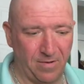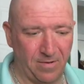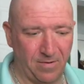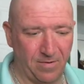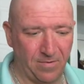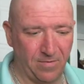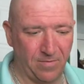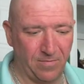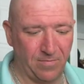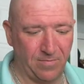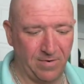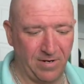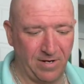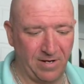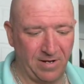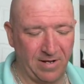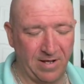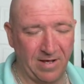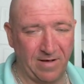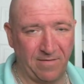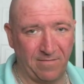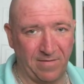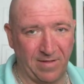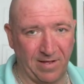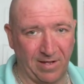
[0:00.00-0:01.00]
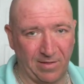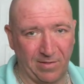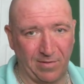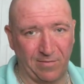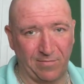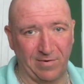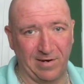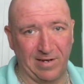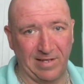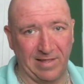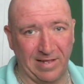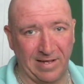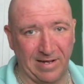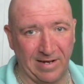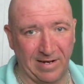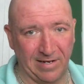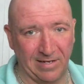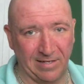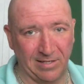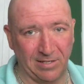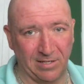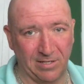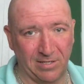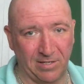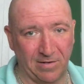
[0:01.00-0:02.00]
When you have like three
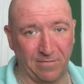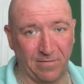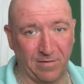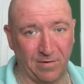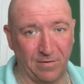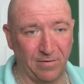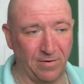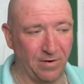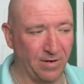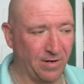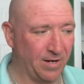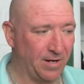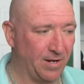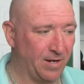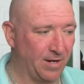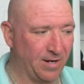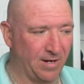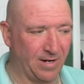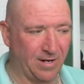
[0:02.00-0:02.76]
lines to vote on,